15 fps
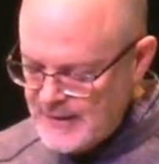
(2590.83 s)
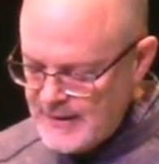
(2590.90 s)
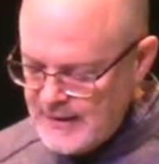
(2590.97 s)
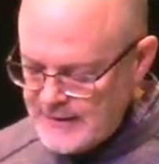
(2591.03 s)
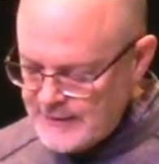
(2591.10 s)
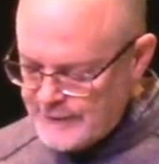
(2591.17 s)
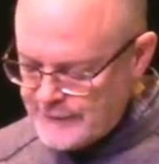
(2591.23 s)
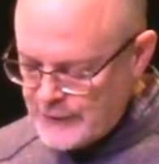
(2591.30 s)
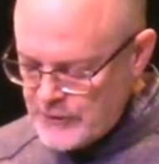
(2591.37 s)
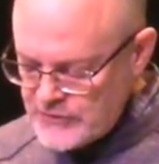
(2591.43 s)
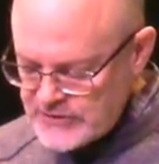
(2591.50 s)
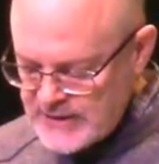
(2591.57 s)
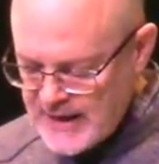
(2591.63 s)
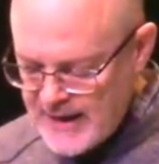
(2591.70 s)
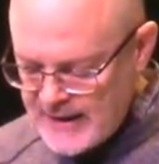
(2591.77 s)
In the
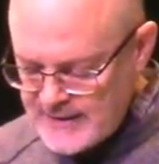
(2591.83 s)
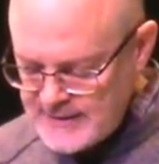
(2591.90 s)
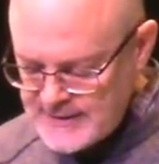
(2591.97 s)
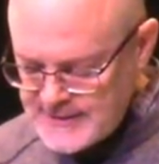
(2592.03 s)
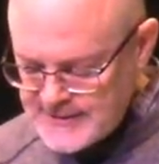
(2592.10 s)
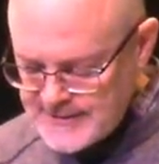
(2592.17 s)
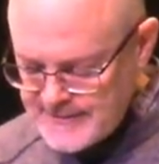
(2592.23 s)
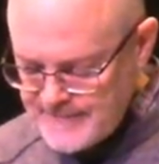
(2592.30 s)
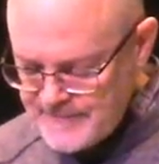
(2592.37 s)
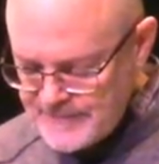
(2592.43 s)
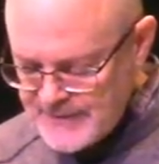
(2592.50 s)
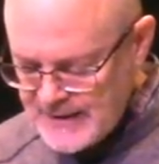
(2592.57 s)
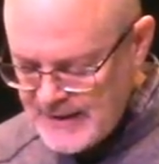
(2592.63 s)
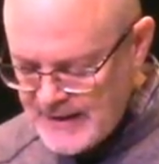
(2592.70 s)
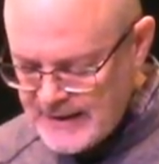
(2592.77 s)
first case,
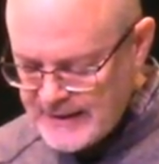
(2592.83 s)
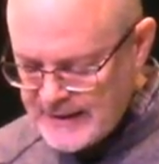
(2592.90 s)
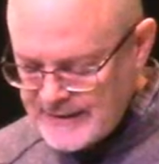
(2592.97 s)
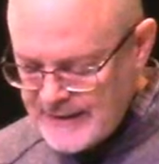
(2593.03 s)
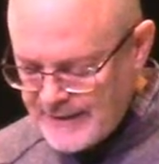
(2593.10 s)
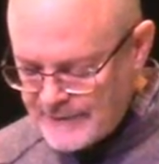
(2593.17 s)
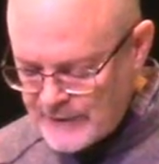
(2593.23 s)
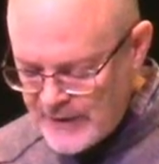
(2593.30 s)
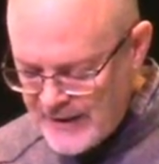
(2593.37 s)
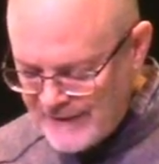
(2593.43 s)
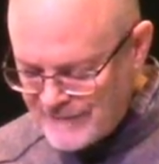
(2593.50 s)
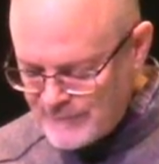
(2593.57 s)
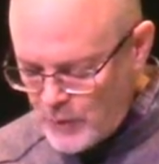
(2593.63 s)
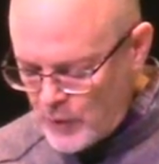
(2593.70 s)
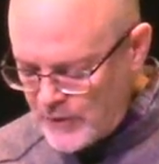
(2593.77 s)
he can never
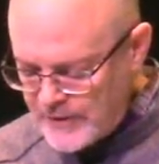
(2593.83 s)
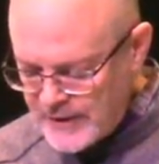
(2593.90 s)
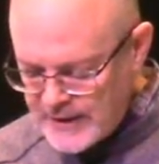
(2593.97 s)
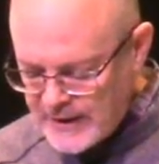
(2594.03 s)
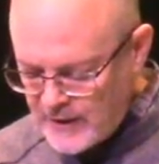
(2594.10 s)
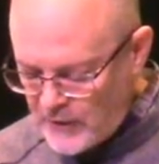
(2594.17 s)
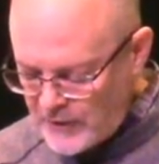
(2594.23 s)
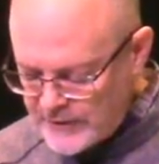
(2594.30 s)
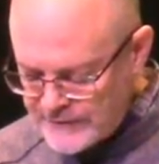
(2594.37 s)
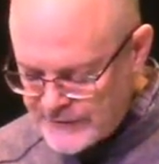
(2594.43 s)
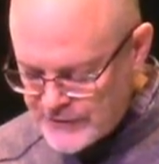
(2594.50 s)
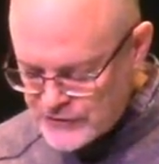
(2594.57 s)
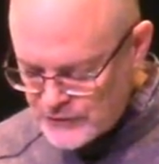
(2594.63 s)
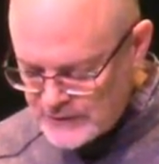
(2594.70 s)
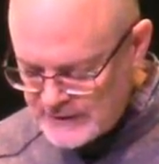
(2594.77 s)
have more than an
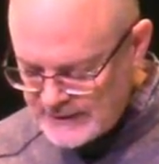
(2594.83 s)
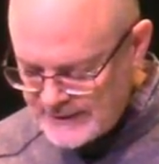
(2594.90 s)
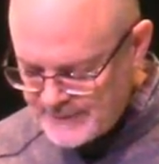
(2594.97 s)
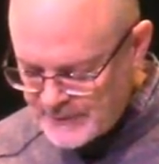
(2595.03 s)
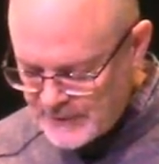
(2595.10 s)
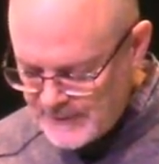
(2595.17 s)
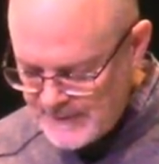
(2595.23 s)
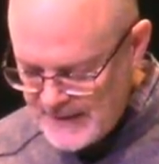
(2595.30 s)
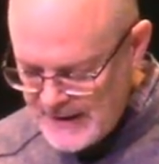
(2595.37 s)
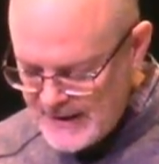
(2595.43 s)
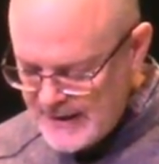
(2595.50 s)
artificial glimmer,